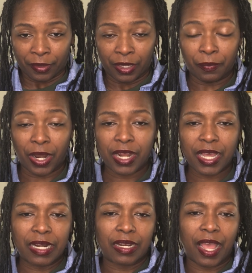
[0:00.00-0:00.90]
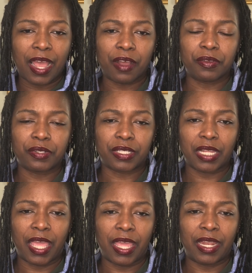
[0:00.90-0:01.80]
He ran out of the house,
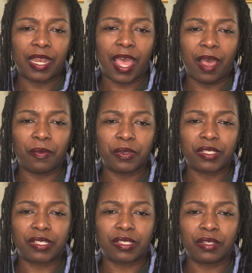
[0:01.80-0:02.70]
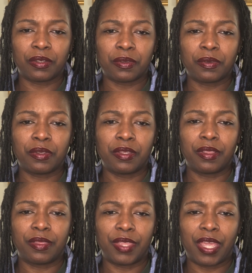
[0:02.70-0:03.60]
and I was still
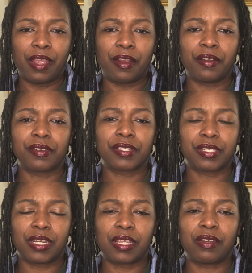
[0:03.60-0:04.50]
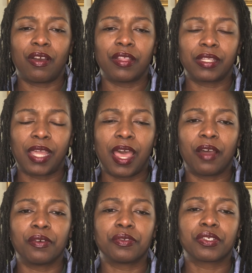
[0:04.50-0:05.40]
there, sitting on the
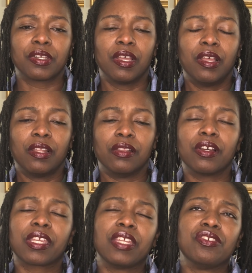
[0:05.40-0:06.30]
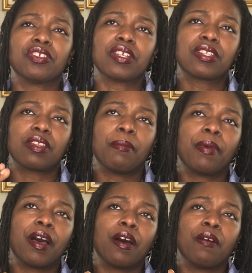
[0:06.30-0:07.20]
couch, looking just
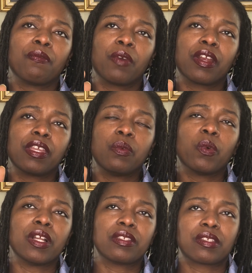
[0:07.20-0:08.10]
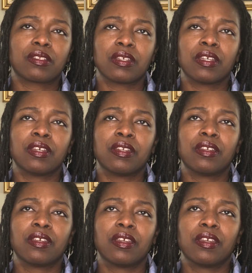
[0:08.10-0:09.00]
above where he once
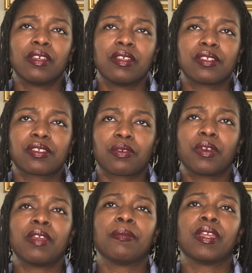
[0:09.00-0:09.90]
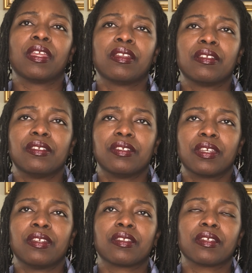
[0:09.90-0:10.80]
stood, screaming,
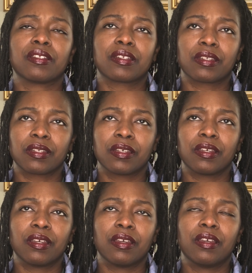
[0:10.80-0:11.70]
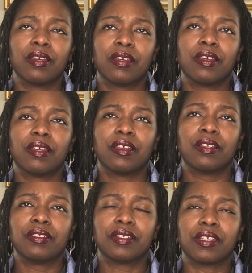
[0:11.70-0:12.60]
"Jesus,
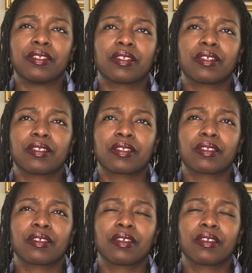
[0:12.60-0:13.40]
Jesus,